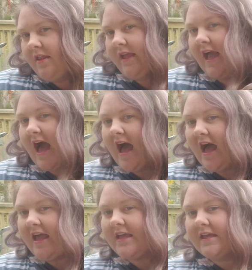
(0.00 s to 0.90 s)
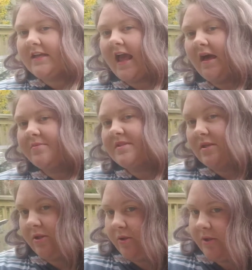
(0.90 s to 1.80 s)
Like, I can
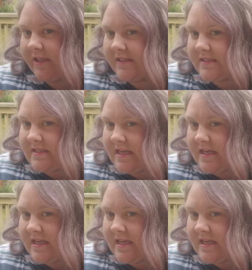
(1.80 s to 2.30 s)
absolutely